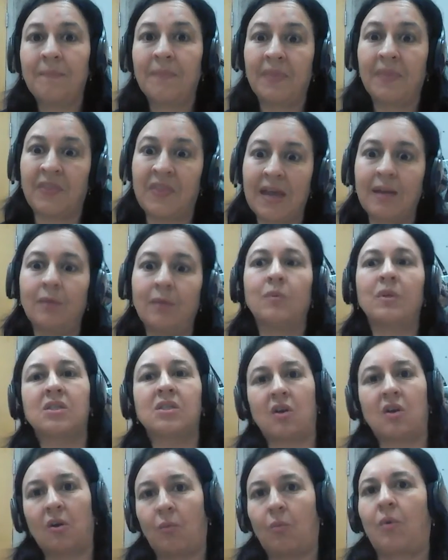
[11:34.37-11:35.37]
Then we
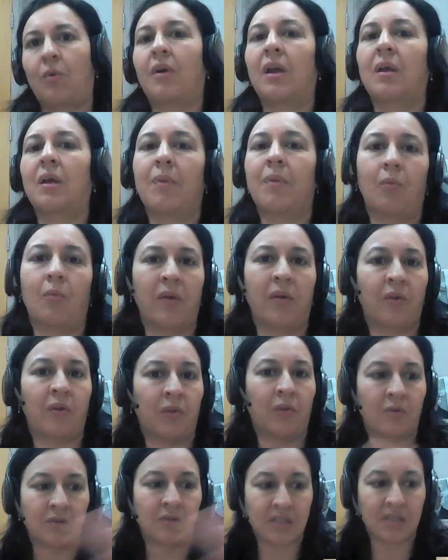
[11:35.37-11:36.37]
start worrying about
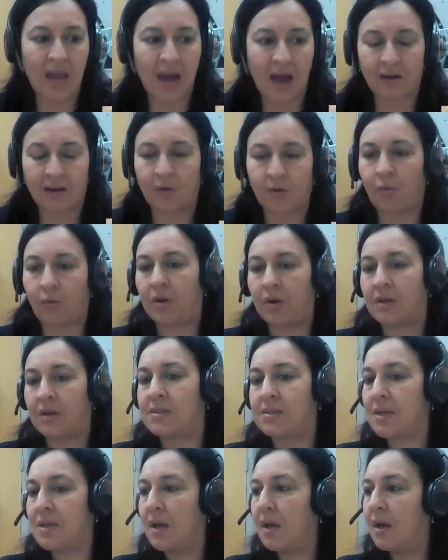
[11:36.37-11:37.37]
whether there's
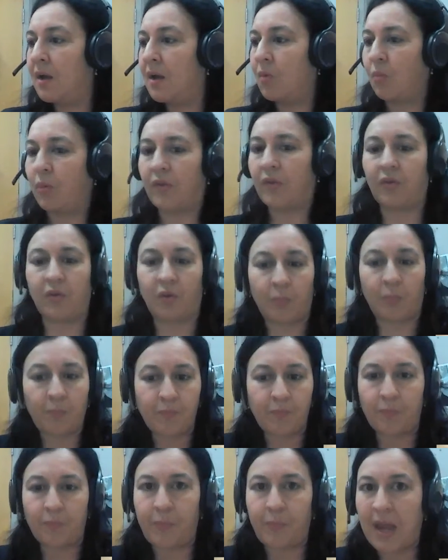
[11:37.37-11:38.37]
categories, whether they're
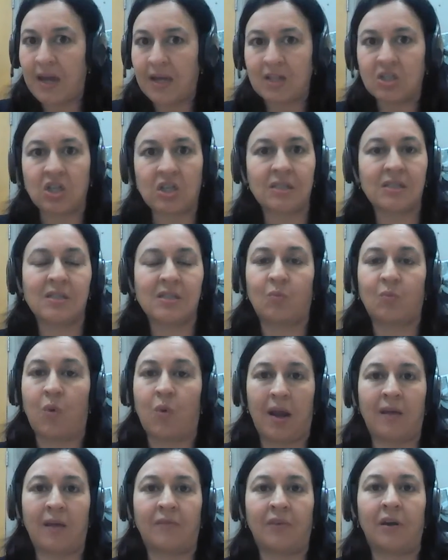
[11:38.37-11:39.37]
pages,
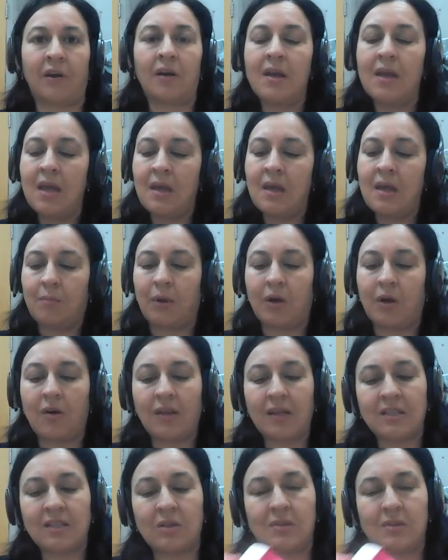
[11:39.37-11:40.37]
whatever. But
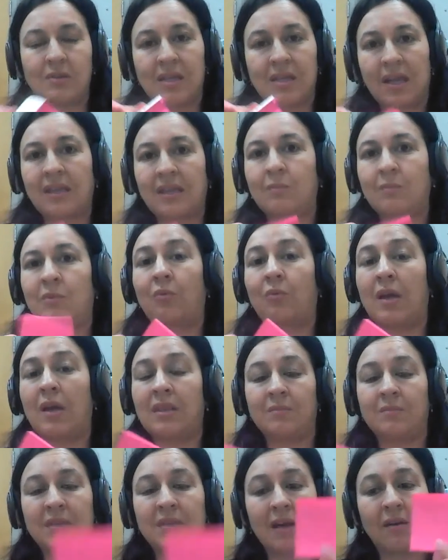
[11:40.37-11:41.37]
all I do is I get them to
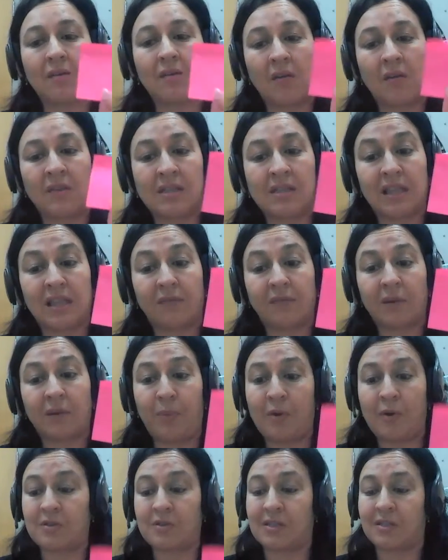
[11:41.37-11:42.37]
write them down on these lovely
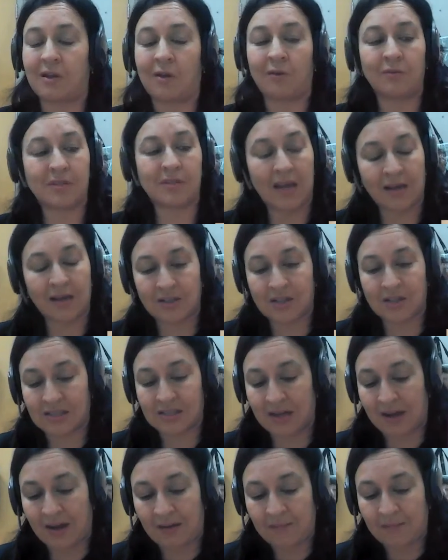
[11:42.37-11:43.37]
Post-it notes and
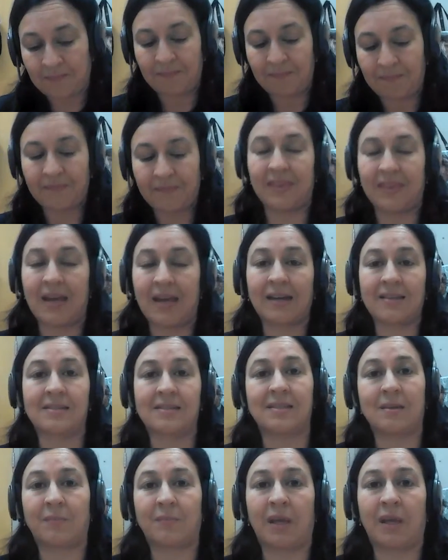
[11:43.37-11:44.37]
just say, that
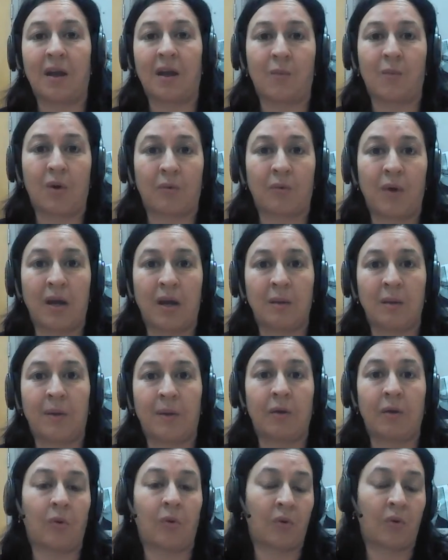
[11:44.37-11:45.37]
is something I want to write
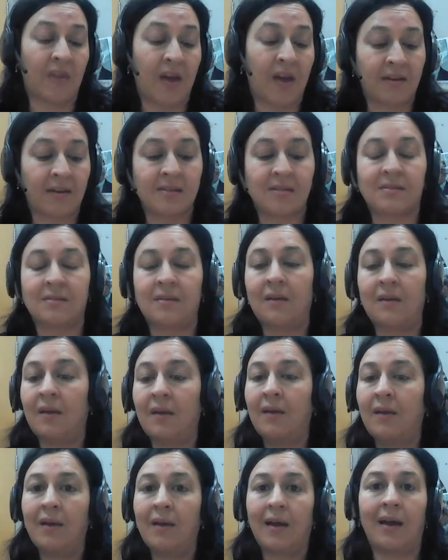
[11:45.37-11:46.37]
about, or that is
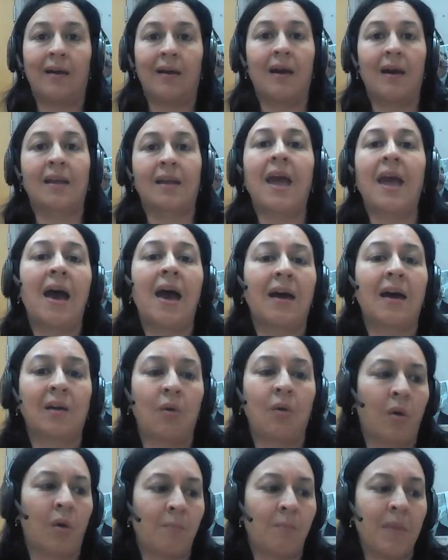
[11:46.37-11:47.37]
a
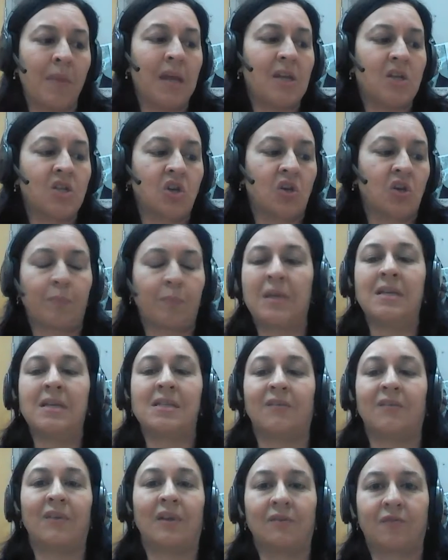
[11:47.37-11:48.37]
category or a major
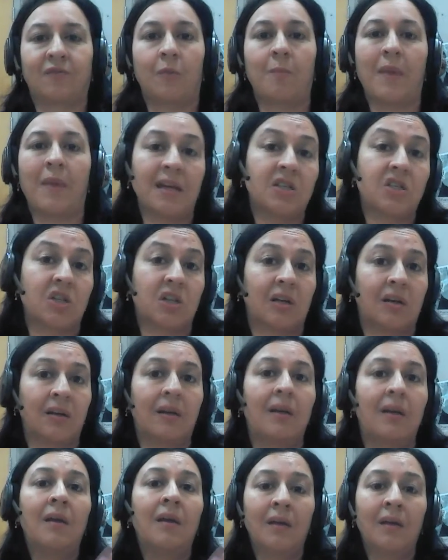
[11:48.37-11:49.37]
piece of information.